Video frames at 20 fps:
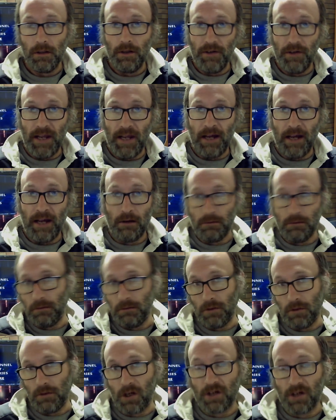Now,
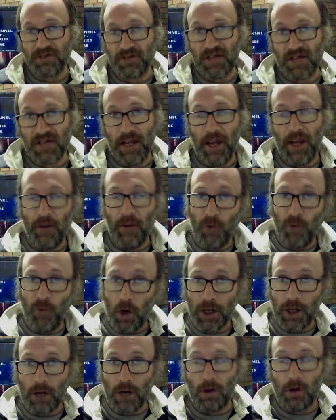like I said, if
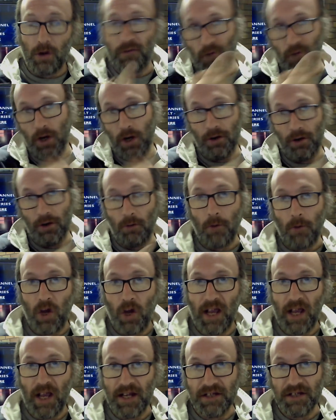I go off-road on
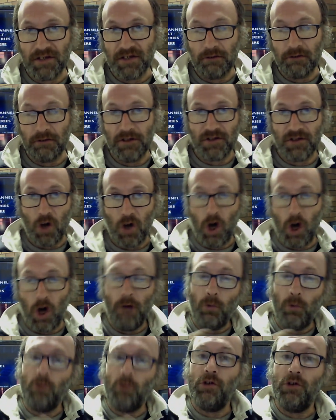my 80 series, I
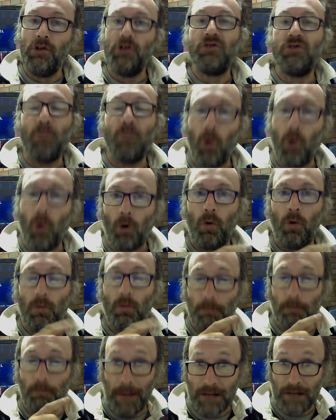will use more
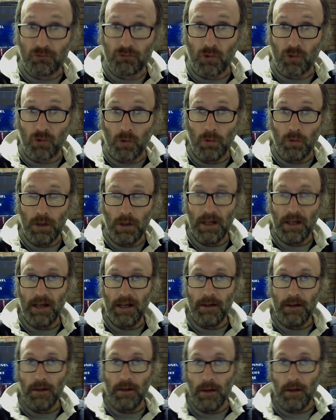petrol
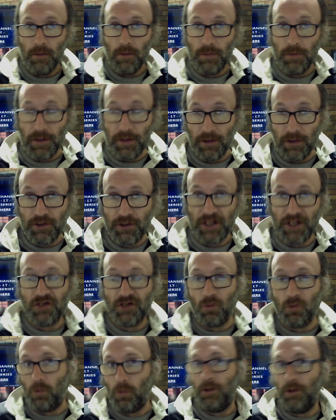than the
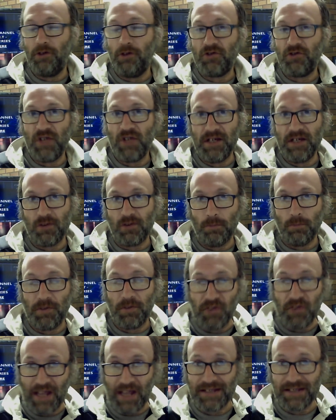diesel will use diesel.
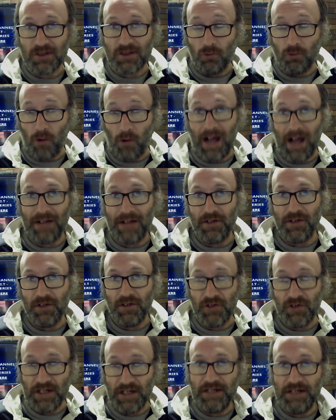But that's
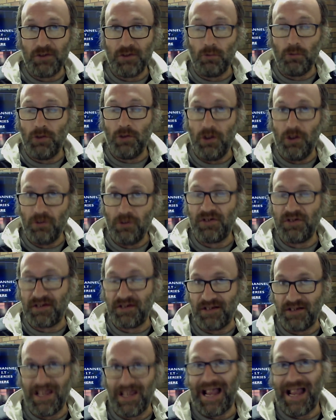granted. Diesel
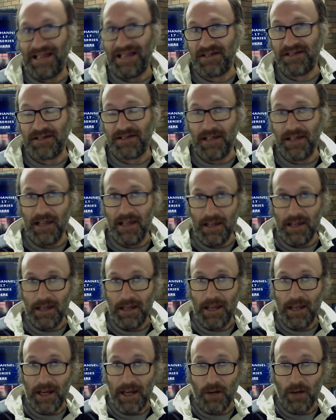uses less
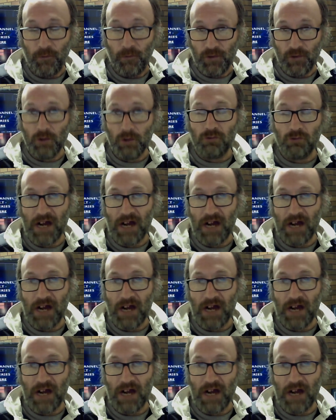in a fuel